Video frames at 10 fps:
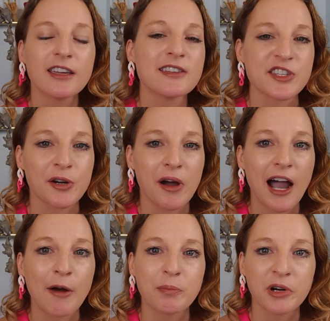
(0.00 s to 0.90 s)
So
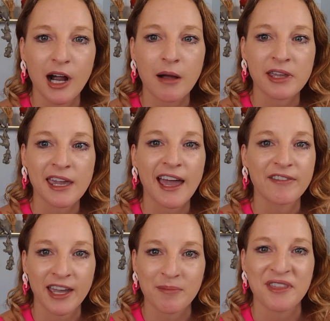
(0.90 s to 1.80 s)
I would probably
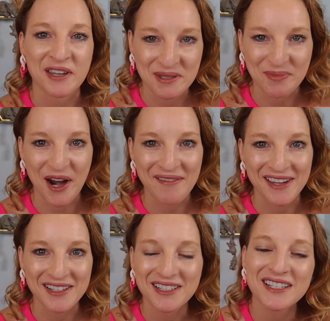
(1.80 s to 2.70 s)
have kept things
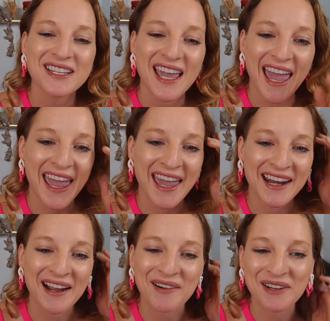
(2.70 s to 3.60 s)
private,
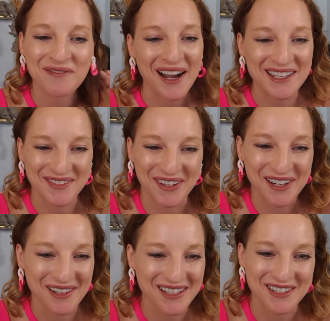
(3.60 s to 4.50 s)
and I would advise for
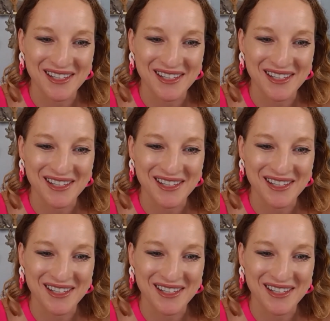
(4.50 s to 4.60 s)
you to do